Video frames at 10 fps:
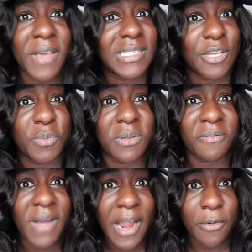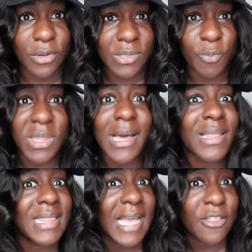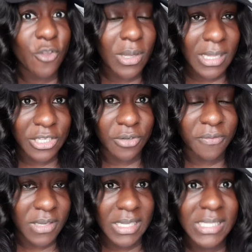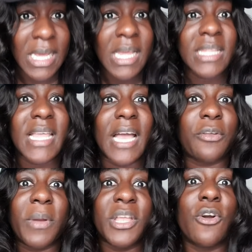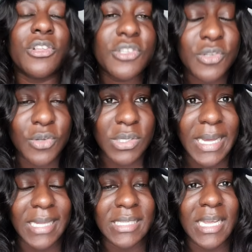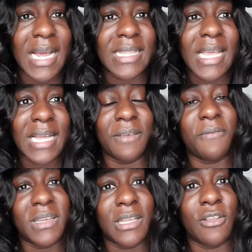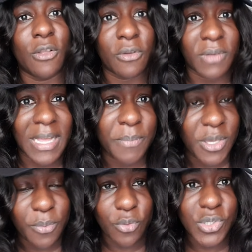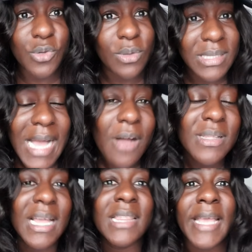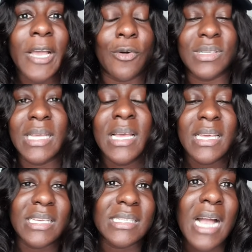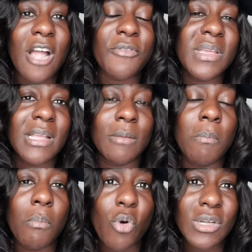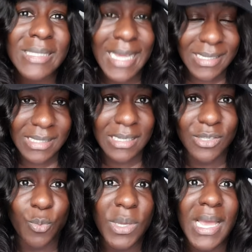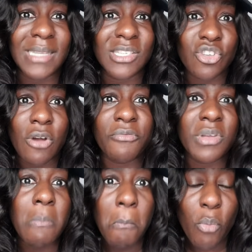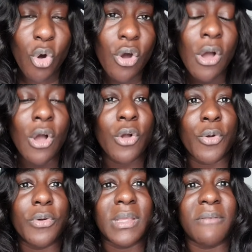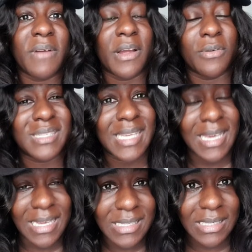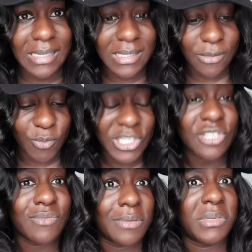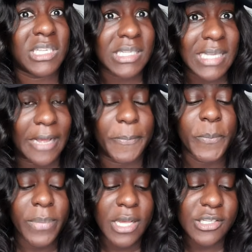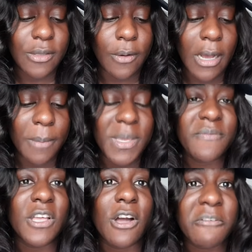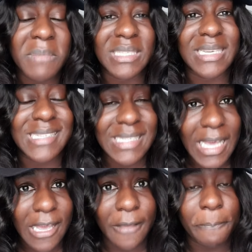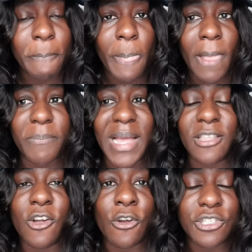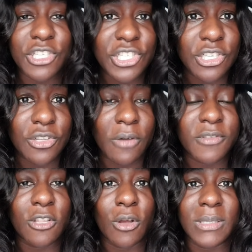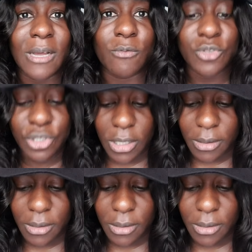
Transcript: infected with the virus without their knowledge of it, they had already gone into society and they had infected a lot of other people. So now that Lagos is carrying out more testings, we are discovering more coronavirus cases, which is really, really sad. So if the government is saying that the condition of the lockdown